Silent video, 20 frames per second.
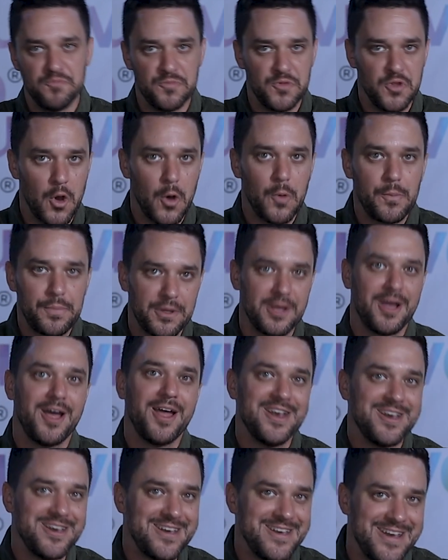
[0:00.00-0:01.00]
"Nope,
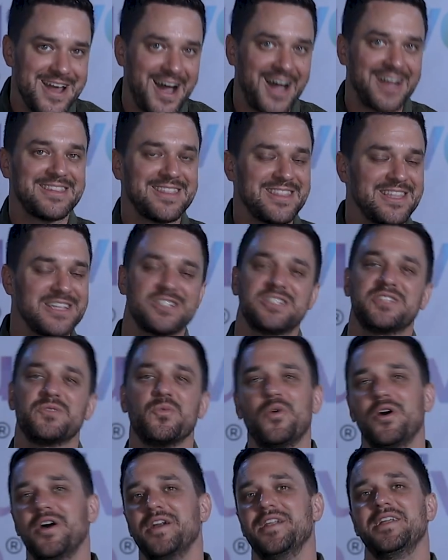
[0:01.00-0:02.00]
not this
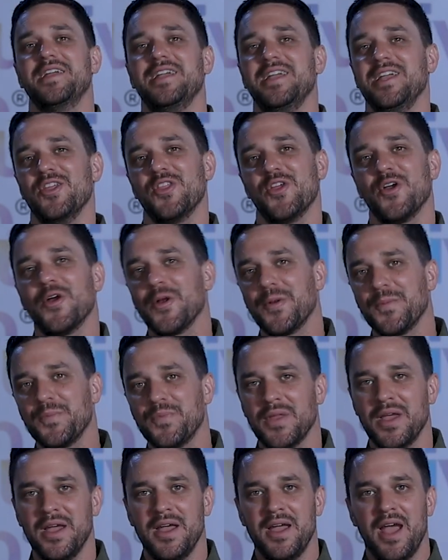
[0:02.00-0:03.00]
one either."
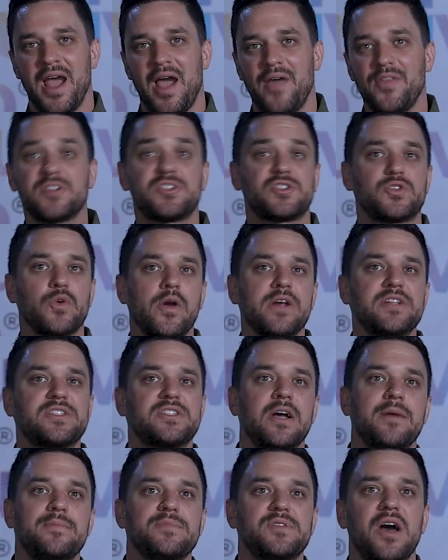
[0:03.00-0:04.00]
And the story
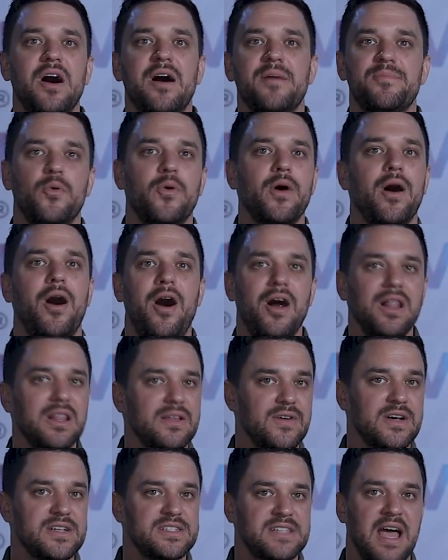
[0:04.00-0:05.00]
sums up what all
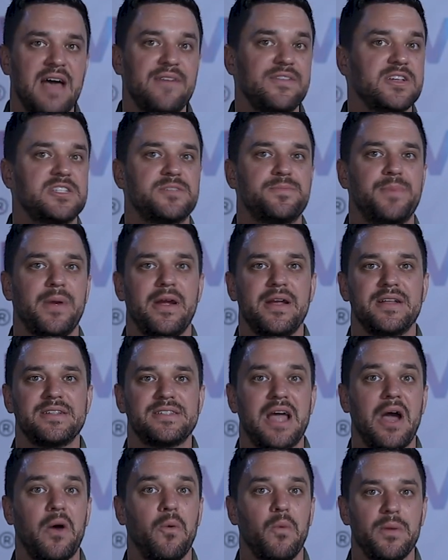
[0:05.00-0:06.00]
of us have
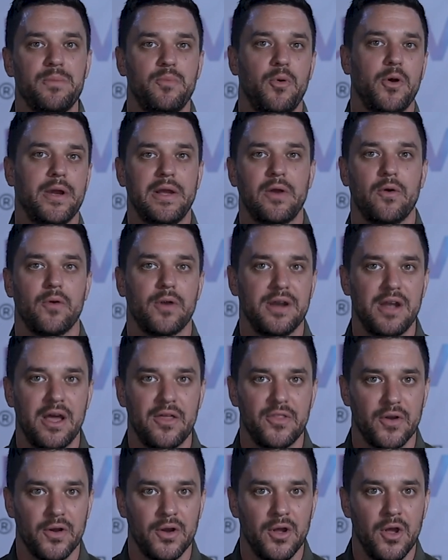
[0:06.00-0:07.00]
experienced at one point or
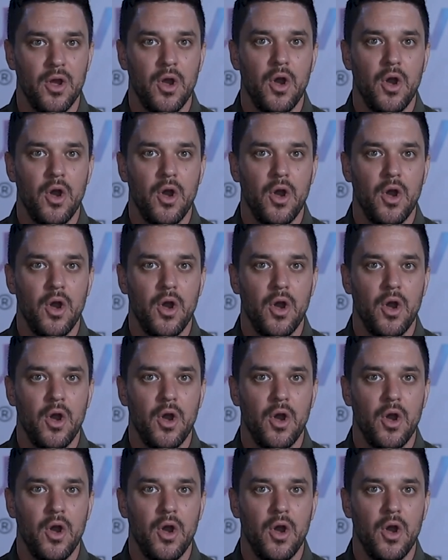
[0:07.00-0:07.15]
another.